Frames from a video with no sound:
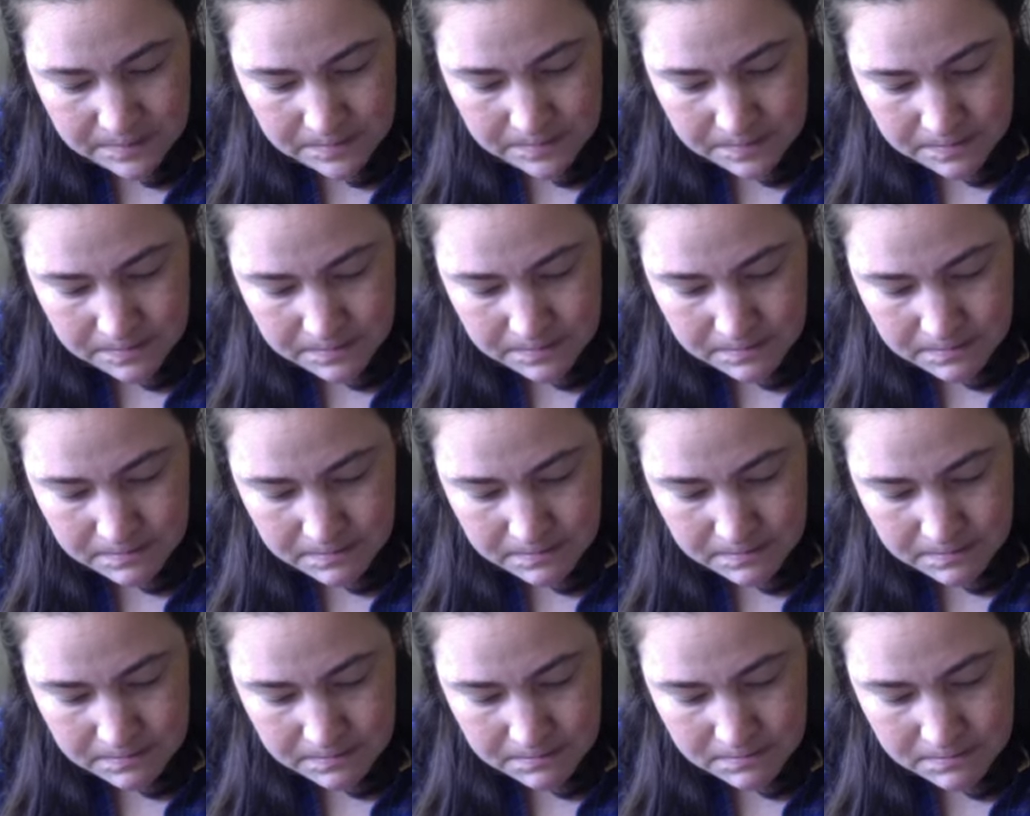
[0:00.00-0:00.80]

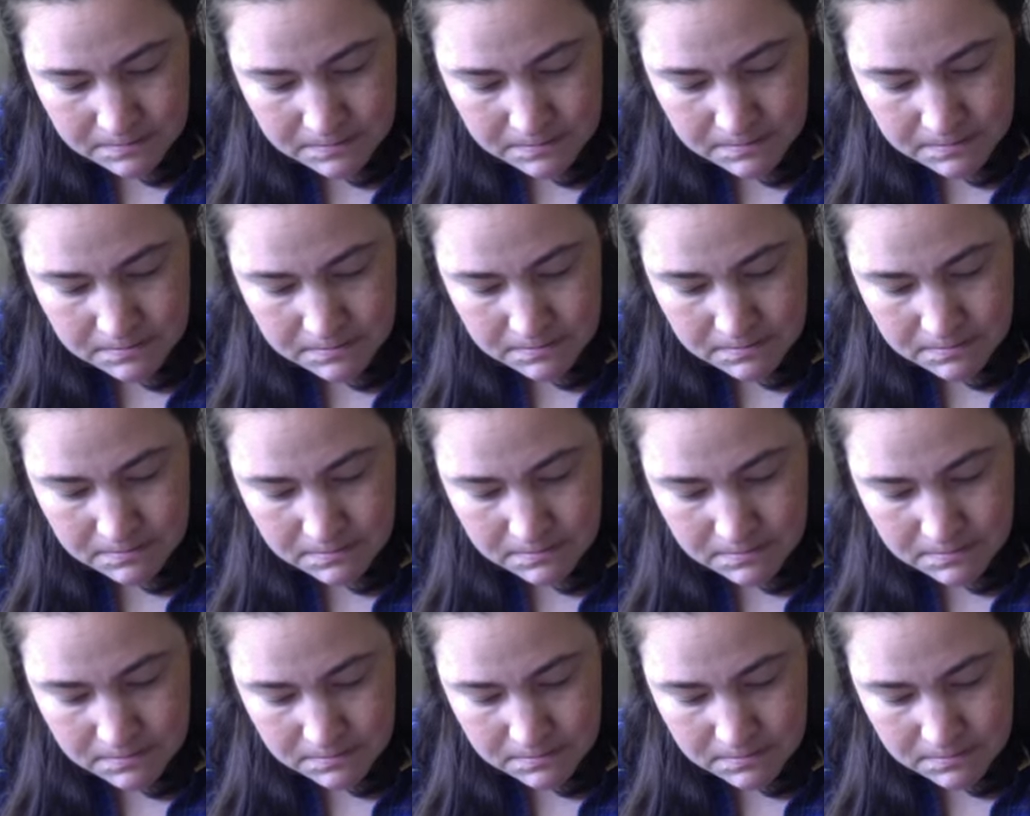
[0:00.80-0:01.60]

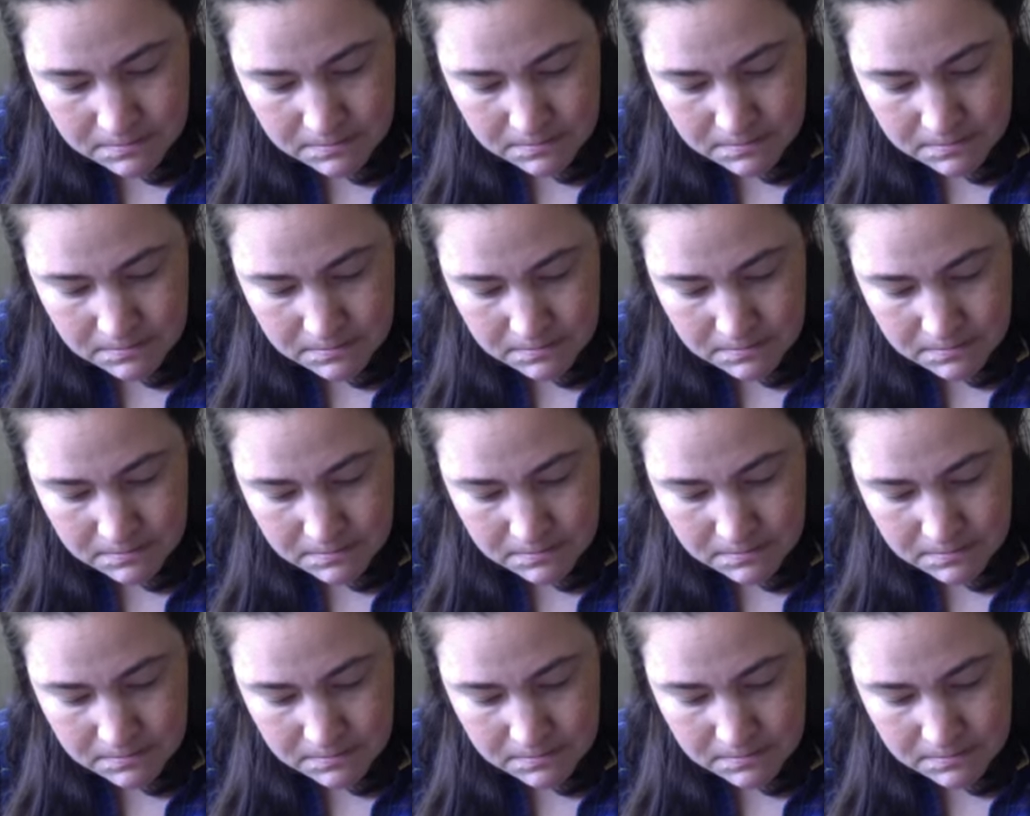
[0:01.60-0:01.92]
[no speech]